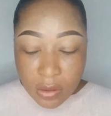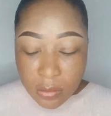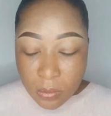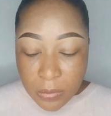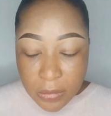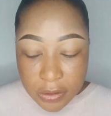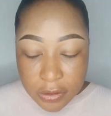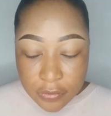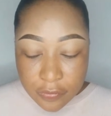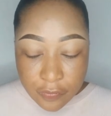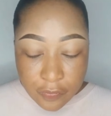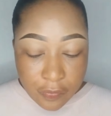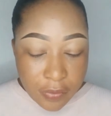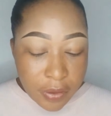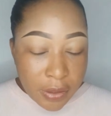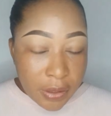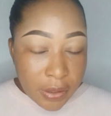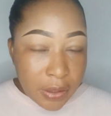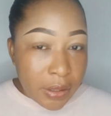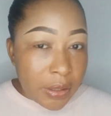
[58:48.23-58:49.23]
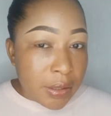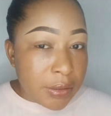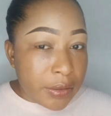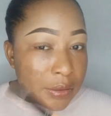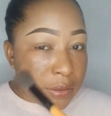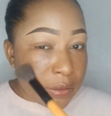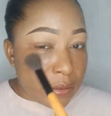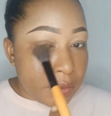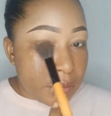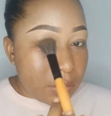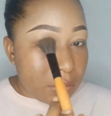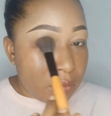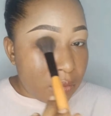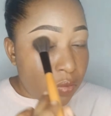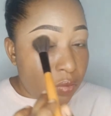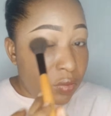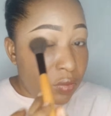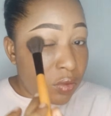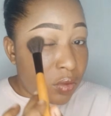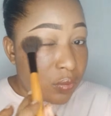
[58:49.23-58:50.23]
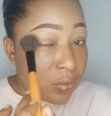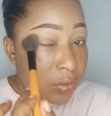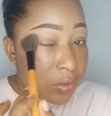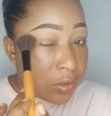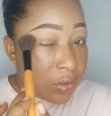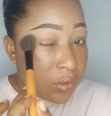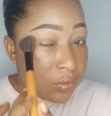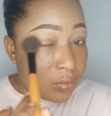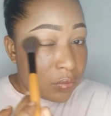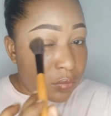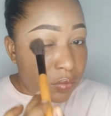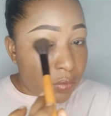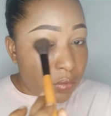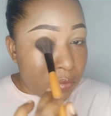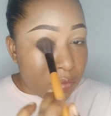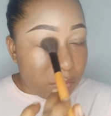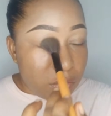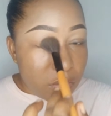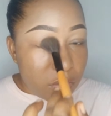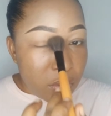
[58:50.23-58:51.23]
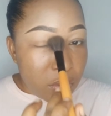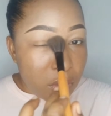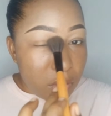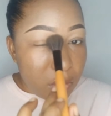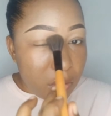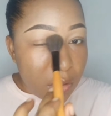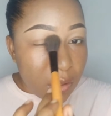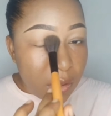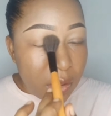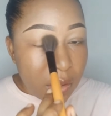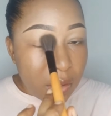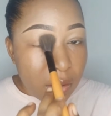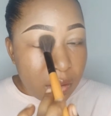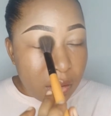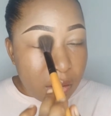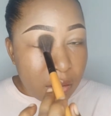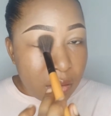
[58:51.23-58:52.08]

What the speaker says: mattified. I don't want it to look oily,